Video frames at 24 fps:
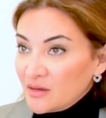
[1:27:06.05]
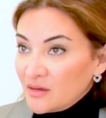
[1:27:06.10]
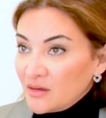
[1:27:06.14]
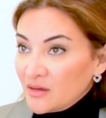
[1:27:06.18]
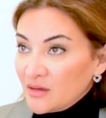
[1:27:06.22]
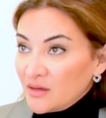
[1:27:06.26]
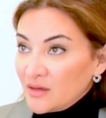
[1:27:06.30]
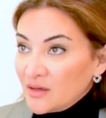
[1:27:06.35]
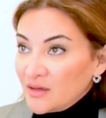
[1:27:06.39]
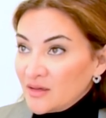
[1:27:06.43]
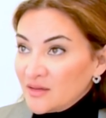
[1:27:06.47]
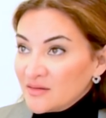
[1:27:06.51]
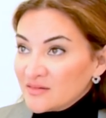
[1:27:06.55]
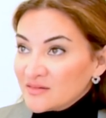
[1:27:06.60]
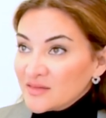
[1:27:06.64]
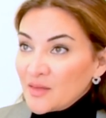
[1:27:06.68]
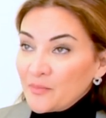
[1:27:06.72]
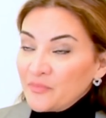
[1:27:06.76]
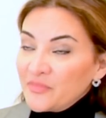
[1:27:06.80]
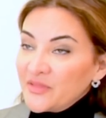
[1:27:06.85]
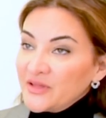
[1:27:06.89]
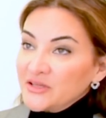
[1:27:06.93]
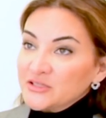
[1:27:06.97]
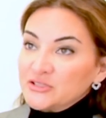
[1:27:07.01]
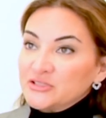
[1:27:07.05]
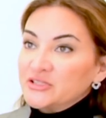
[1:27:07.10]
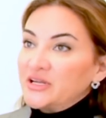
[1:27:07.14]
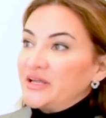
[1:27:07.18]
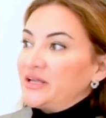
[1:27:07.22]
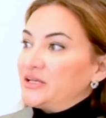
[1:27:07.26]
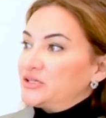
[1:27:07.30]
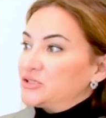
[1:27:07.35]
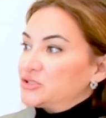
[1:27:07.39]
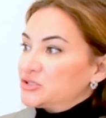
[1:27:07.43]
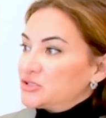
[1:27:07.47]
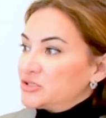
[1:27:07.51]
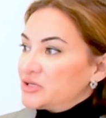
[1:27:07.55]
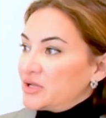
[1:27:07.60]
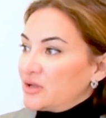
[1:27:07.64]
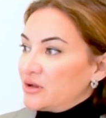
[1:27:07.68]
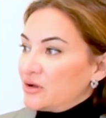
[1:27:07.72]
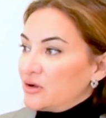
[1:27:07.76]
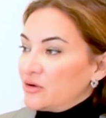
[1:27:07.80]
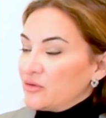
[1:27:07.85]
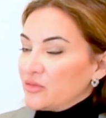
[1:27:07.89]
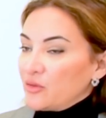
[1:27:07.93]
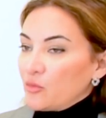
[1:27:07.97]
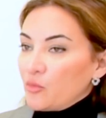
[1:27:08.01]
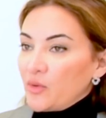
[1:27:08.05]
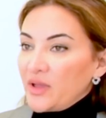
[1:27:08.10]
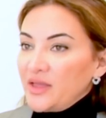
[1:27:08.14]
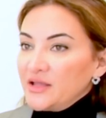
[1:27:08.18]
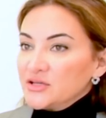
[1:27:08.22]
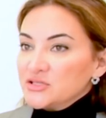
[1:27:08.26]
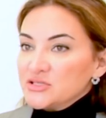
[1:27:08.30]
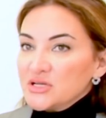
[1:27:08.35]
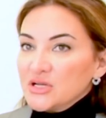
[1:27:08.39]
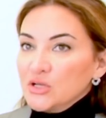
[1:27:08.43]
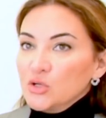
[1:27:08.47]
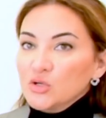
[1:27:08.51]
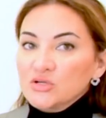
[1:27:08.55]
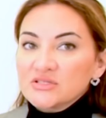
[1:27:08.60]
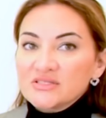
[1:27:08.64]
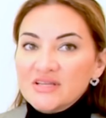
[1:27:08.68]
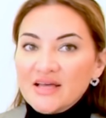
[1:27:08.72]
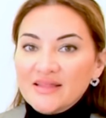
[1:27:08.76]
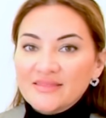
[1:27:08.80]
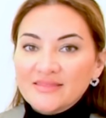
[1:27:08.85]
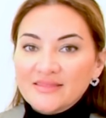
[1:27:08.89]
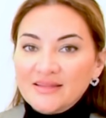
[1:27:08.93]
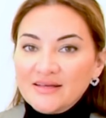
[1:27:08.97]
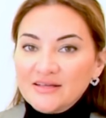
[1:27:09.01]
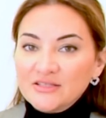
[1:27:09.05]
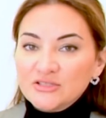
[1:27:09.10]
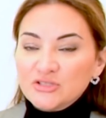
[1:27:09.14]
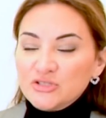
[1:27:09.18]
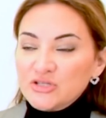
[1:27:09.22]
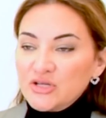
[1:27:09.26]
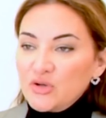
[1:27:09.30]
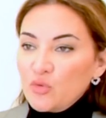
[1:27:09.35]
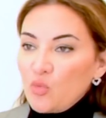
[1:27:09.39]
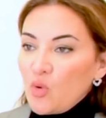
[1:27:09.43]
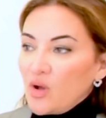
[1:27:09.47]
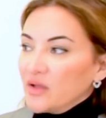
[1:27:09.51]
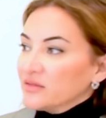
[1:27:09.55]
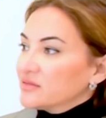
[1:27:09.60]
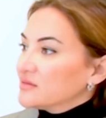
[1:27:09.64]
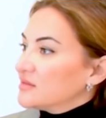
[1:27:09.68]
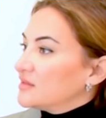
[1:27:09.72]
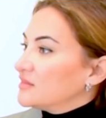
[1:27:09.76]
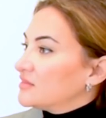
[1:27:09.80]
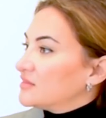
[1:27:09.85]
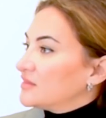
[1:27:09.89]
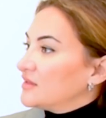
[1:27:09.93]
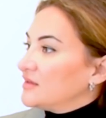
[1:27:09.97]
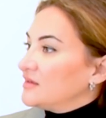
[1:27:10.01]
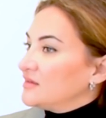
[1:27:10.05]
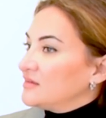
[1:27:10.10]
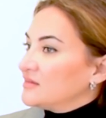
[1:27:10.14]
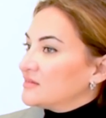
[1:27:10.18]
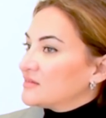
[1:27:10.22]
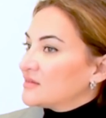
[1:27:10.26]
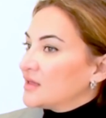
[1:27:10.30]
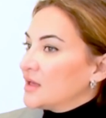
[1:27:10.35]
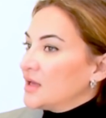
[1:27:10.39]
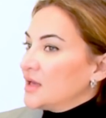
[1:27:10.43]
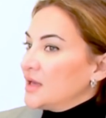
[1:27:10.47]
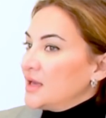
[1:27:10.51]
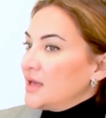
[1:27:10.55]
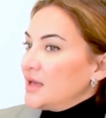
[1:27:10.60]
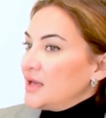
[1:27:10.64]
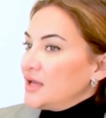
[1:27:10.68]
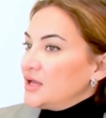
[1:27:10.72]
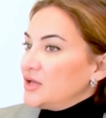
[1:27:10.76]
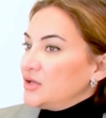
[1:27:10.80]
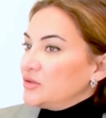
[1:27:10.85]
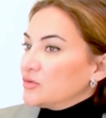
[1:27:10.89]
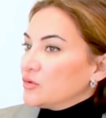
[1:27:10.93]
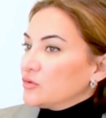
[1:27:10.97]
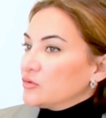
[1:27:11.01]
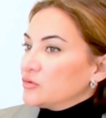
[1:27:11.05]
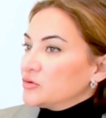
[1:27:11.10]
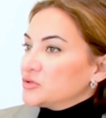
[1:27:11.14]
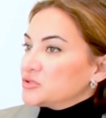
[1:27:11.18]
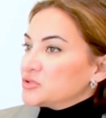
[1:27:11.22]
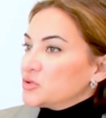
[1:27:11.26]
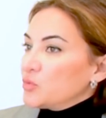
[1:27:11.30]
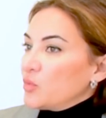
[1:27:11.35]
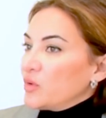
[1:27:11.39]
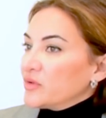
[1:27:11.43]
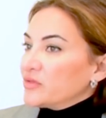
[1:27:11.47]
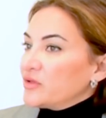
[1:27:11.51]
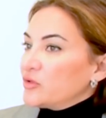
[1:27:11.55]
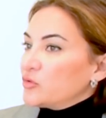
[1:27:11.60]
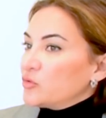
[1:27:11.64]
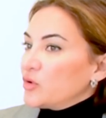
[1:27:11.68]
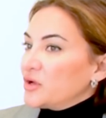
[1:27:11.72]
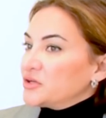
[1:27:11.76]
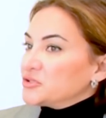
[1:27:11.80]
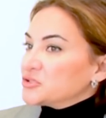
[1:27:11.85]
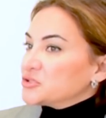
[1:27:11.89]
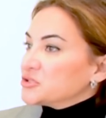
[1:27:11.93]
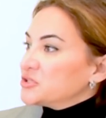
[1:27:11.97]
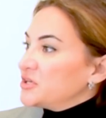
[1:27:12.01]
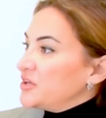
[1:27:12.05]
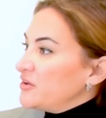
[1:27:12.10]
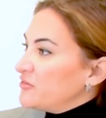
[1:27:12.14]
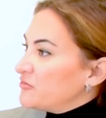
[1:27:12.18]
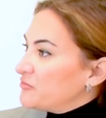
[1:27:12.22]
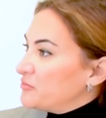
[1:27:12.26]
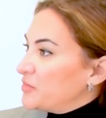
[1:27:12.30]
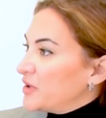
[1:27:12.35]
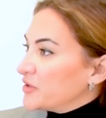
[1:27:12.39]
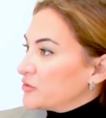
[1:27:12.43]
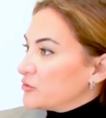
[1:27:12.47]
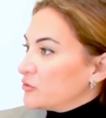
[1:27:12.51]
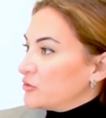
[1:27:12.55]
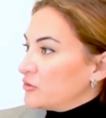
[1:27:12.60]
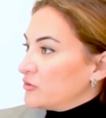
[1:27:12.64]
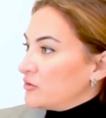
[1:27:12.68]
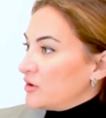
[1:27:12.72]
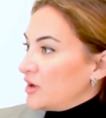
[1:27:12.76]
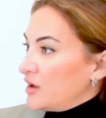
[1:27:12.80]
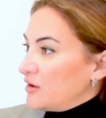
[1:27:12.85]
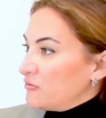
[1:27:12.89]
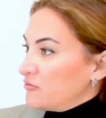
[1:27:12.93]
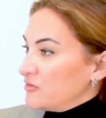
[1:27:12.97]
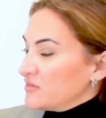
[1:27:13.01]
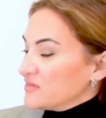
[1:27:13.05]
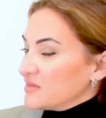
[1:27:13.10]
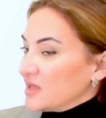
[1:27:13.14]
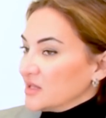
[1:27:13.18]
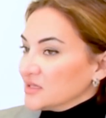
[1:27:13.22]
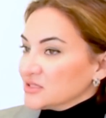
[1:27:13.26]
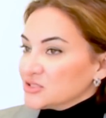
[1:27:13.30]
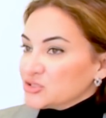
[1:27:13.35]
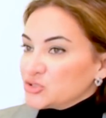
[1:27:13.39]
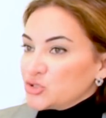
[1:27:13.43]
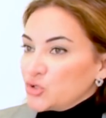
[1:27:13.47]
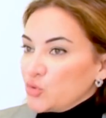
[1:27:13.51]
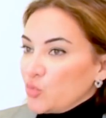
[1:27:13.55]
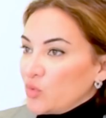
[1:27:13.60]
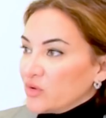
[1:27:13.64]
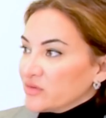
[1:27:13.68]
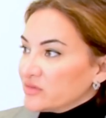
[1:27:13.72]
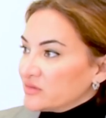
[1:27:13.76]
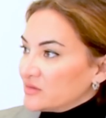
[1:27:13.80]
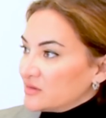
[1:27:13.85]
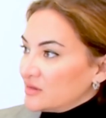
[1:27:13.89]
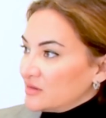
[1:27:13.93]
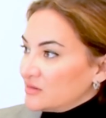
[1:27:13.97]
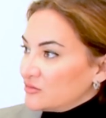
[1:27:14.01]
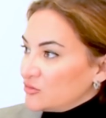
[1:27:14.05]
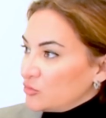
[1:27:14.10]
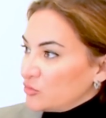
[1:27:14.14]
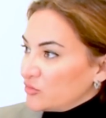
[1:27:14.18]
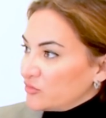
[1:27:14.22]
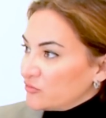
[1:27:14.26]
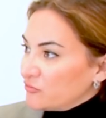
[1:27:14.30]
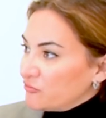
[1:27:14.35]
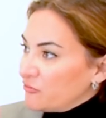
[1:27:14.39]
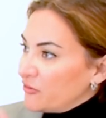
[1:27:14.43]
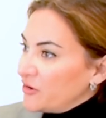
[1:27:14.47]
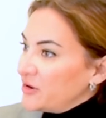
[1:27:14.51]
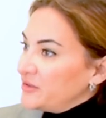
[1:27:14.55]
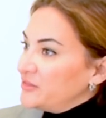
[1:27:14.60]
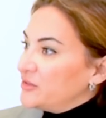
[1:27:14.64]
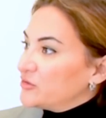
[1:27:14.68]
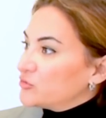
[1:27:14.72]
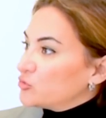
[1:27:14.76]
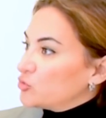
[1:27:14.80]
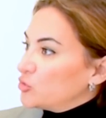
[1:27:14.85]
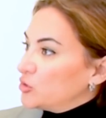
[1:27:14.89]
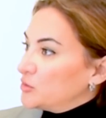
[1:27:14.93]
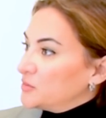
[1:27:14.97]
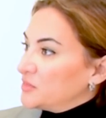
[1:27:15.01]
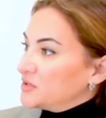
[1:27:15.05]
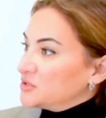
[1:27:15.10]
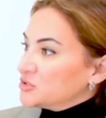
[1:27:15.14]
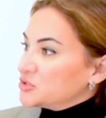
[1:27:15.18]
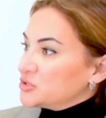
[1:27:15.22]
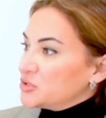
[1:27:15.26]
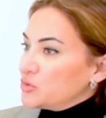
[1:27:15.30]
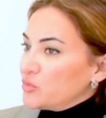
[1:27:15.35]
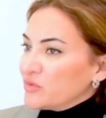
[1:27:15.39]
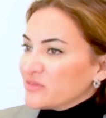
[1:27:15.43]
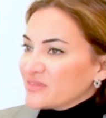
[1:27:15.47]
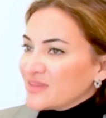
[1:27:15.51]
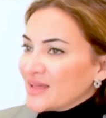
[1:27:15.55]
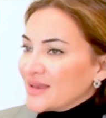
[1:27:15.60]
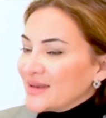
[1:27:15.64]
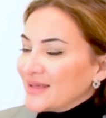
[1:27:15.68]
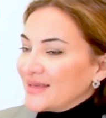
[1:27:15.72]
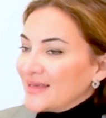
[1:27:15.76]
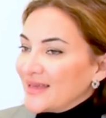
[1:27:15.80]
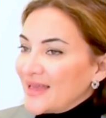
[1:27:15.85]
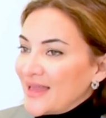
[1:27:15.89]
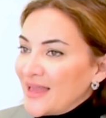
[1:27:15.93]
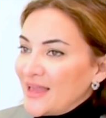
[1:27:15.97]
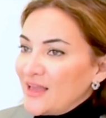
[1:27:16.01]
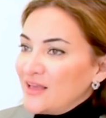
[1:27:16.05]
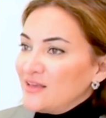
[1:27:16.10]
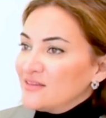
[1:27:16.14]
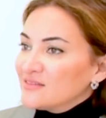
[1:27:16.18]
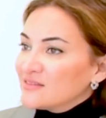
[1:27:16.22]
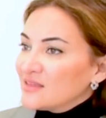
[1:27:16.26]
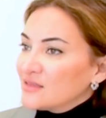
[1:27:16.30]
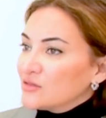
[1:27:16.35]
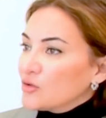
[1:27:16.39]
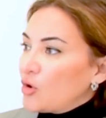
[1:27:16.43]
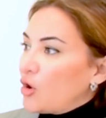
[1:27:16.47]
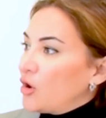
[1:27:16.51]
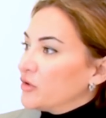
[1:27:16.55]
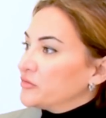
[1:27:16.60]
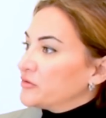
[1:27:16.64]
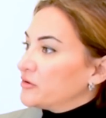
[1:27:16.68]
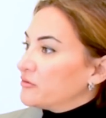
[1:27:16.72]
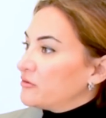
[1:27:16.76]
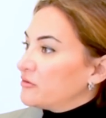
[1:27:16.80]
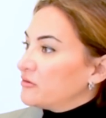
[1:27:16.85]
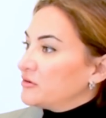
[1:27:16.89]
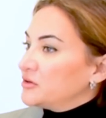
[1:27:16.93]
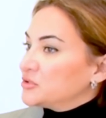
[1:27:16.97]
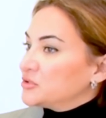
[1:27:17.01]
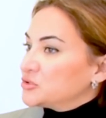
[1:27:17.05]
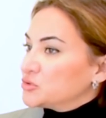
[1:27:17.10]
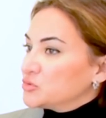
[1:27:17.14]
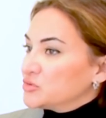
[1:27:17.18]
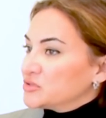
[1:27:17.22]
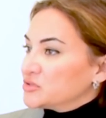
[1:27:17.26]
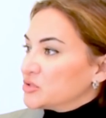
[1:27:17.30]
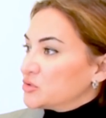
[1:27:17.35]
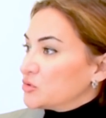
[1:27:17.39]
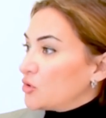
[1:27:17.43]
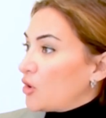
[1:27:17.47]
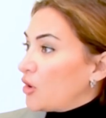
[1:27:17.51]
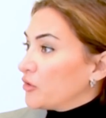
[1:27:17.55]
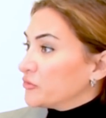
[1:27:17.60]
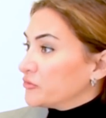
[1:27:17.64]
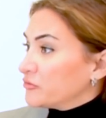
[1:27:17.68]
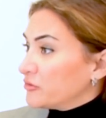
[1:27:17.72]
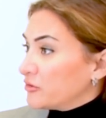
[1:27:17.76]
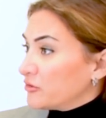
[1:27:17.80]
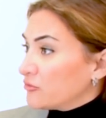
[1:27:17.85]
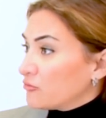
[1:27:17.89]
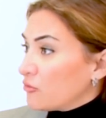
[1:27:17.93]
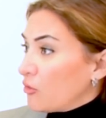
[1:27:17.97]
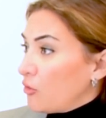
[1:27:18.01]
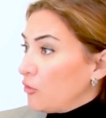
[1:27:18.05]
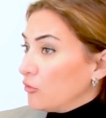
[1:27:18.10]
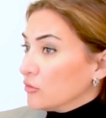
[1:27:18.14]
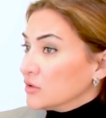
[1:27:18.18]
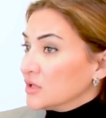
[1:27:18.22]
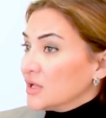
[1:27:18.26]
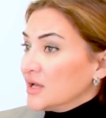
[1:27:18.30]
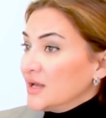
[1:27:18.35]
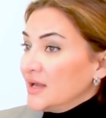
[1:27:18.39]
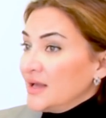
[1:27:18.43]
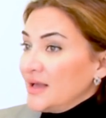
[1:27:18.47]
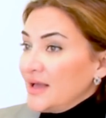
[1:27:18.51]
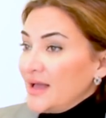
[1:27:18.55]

uh, something changed. Uh, her, the way she looks at things, she wanted things, you know, she wanted to achieve better uh, results. She wanted. She was very determined. She was getting A's and honorary. She was an honorary role,